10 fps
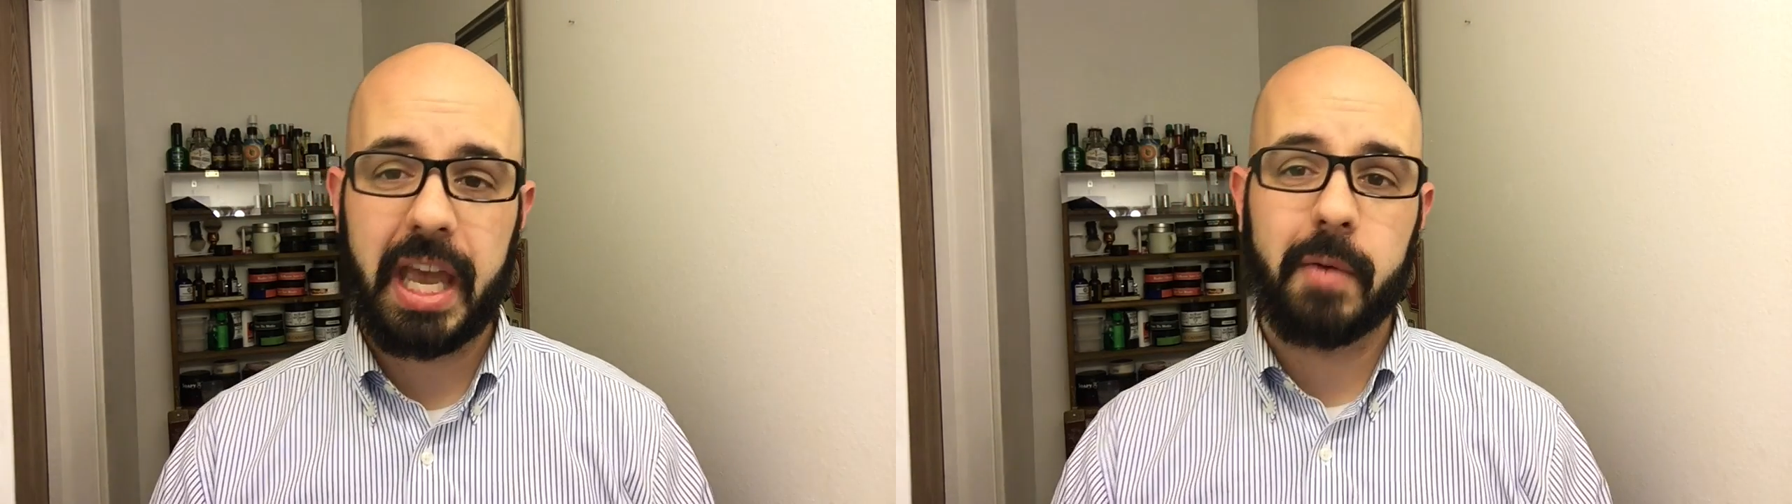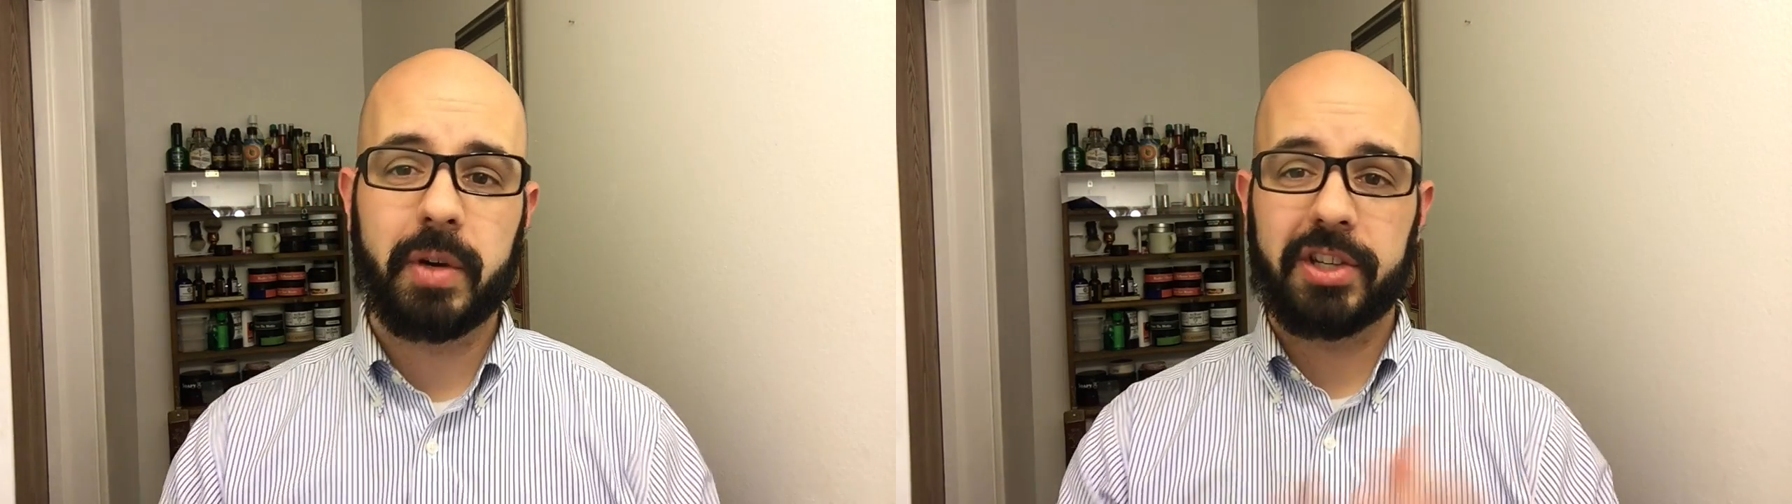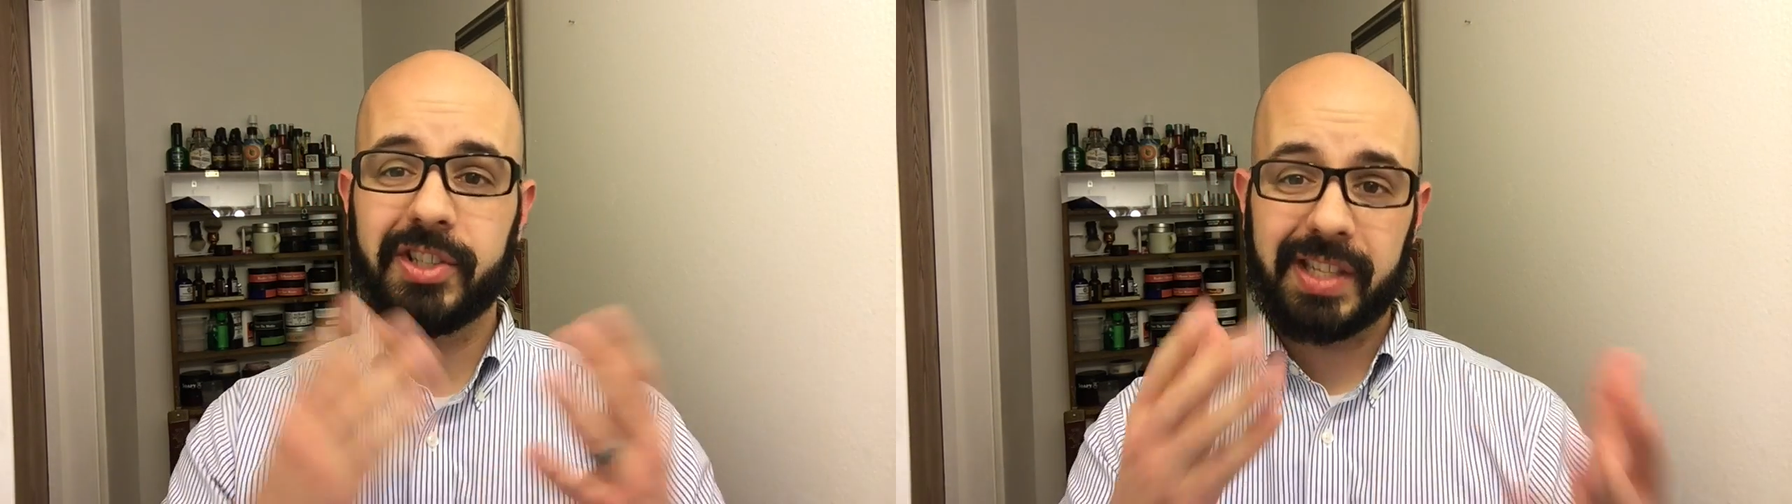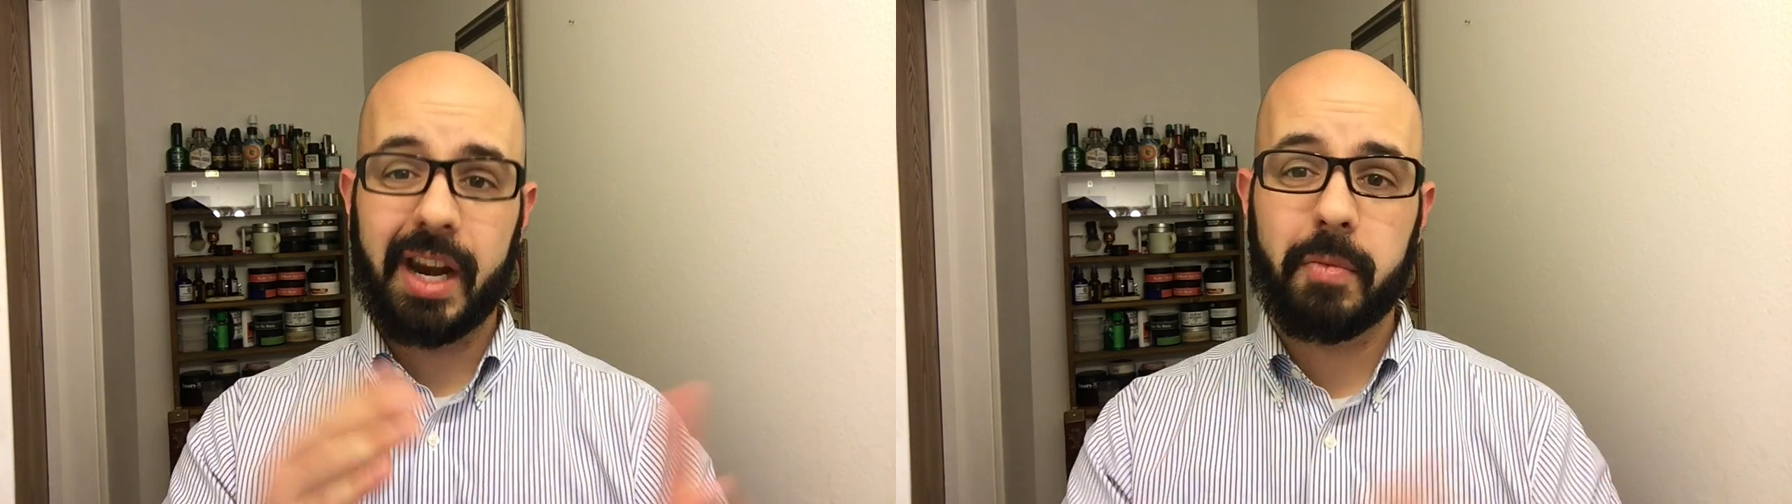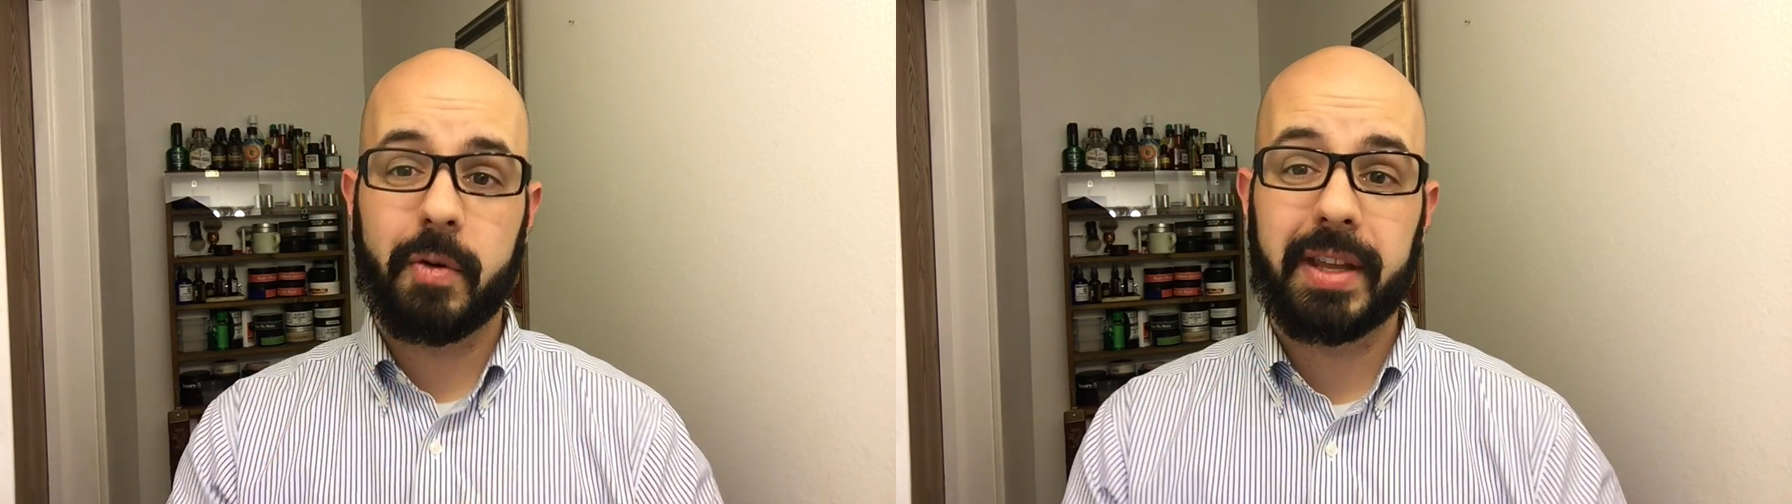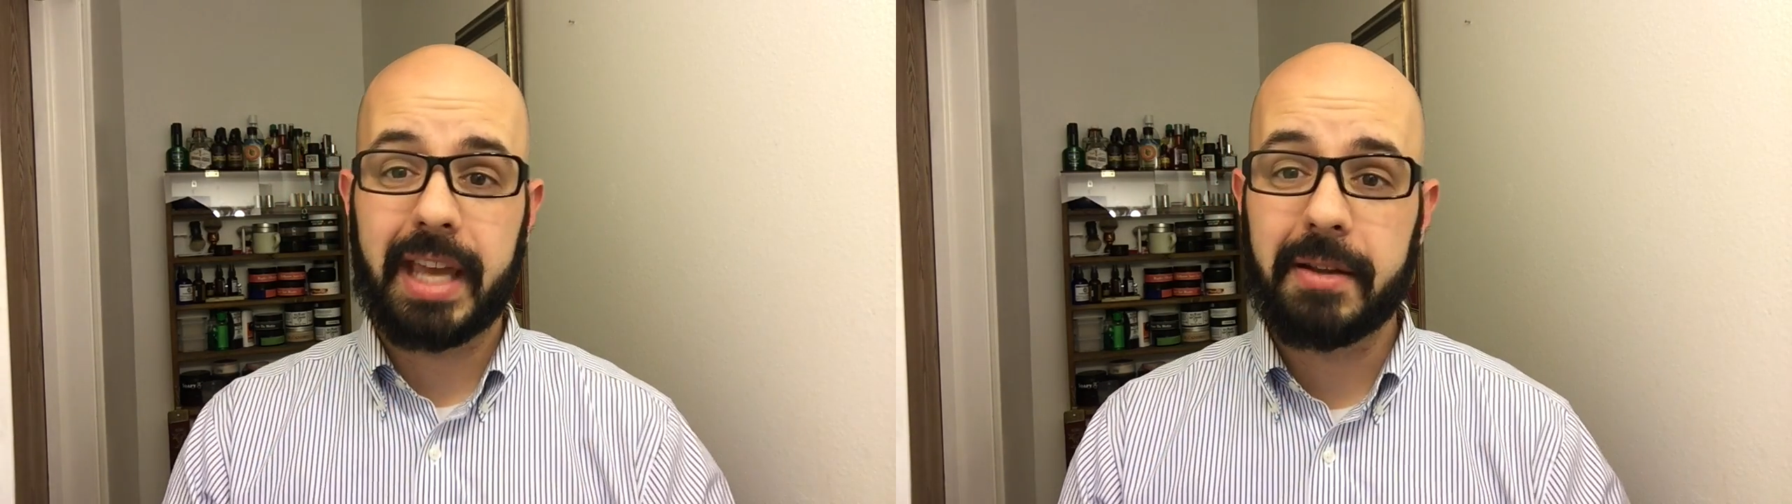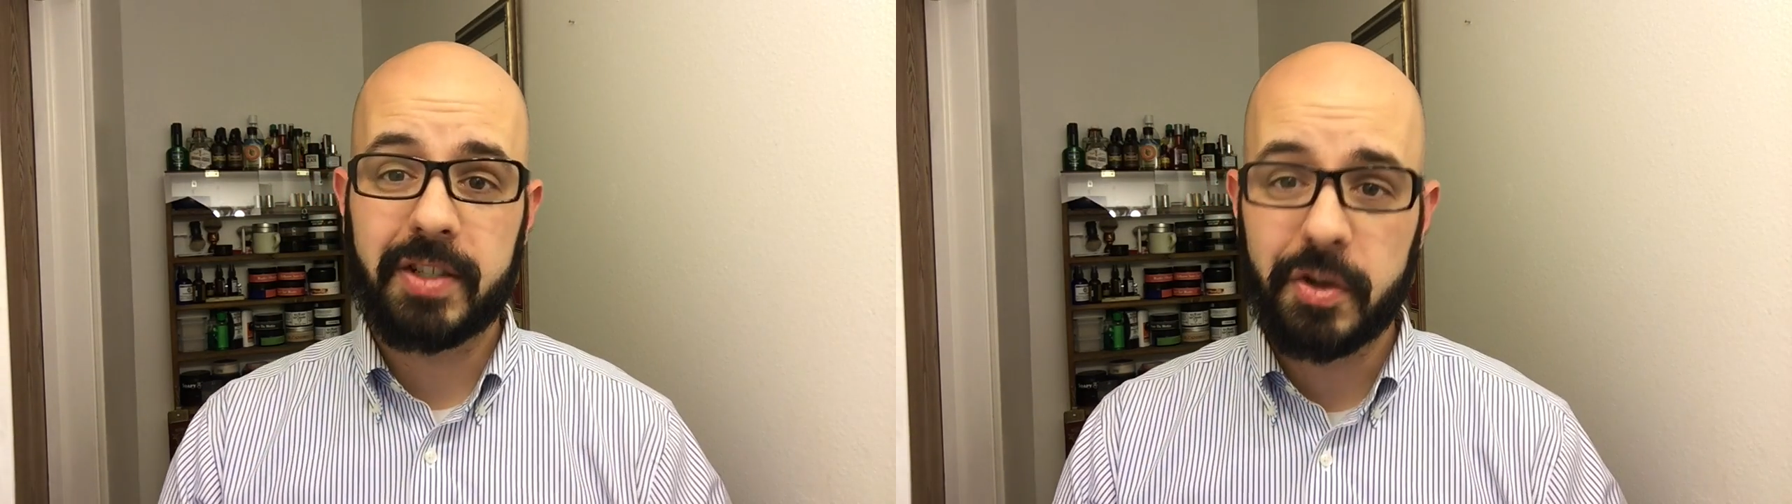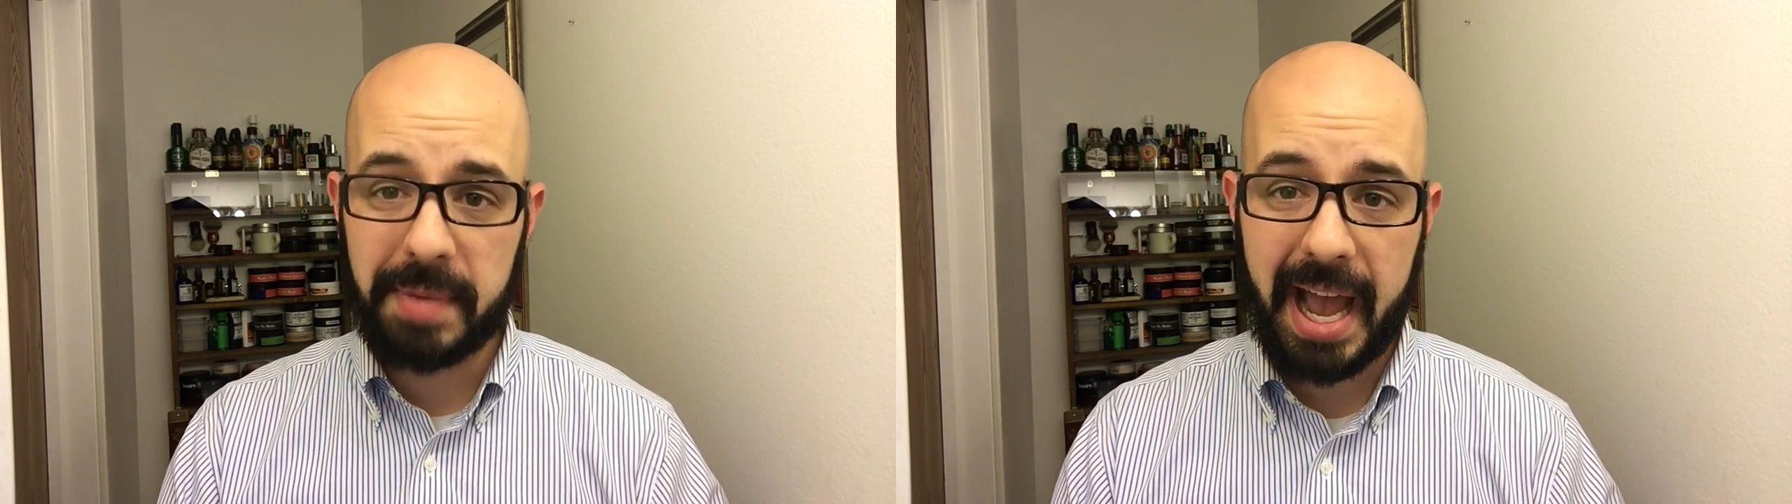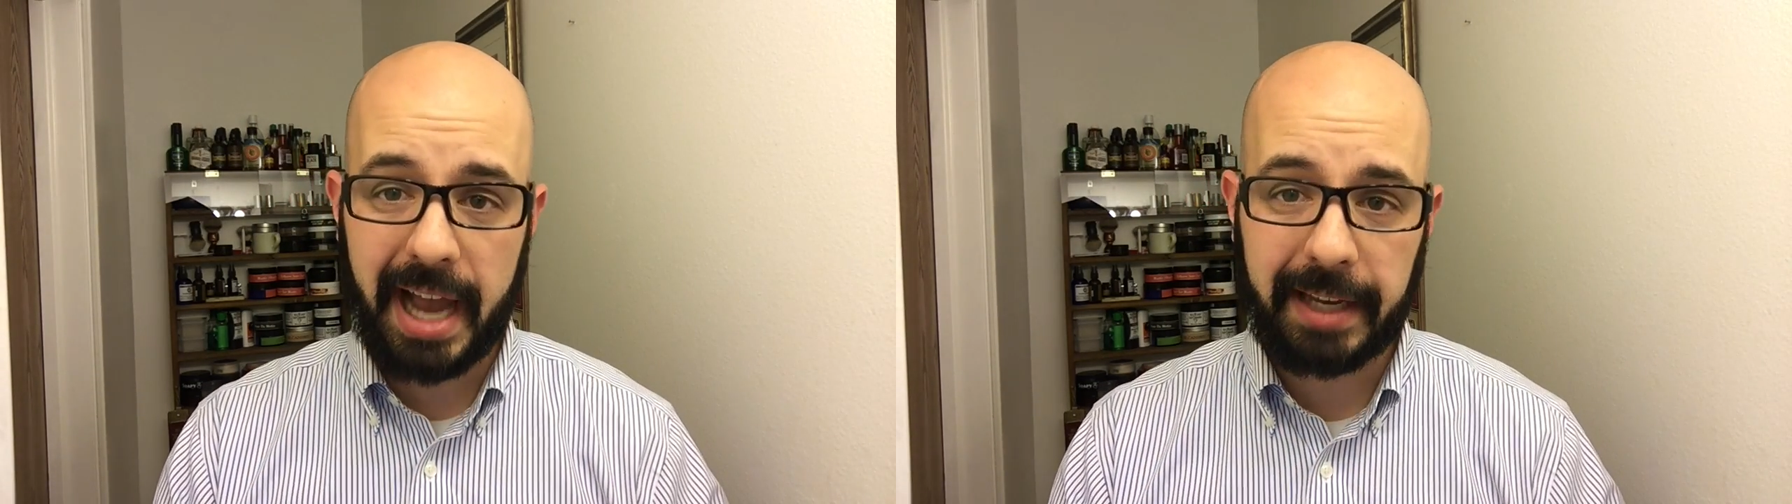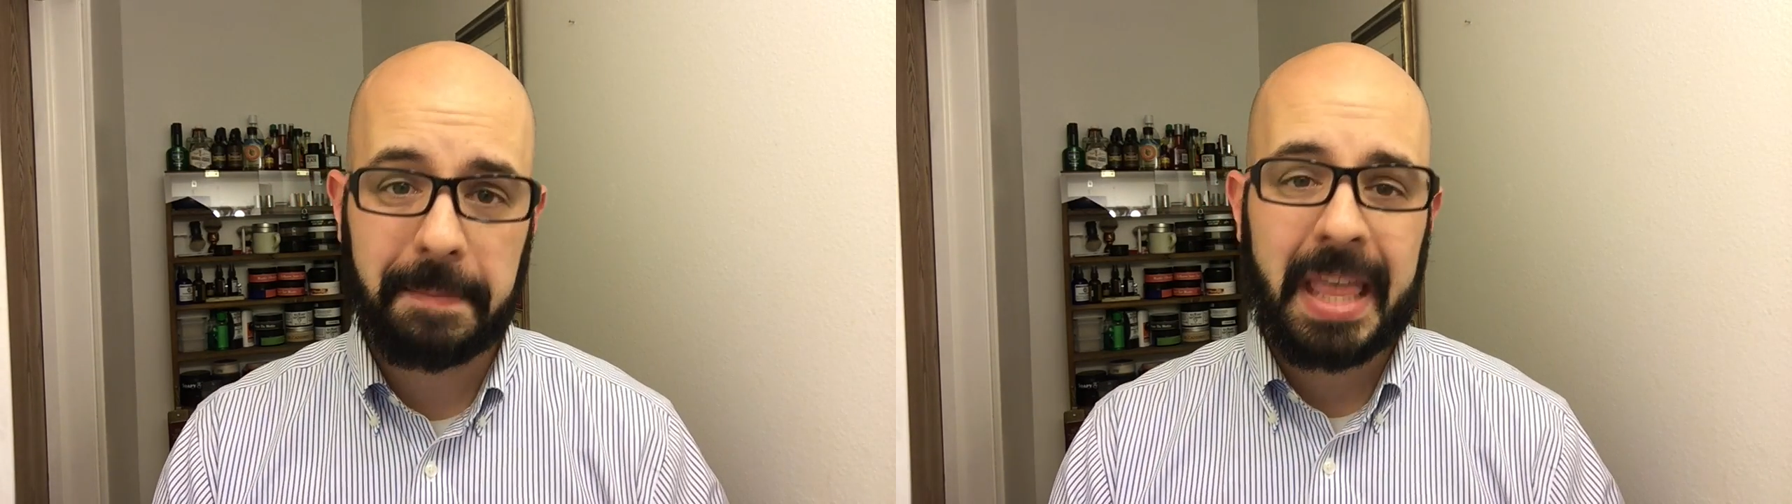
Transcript: and we'll get you set up with a 2-pack.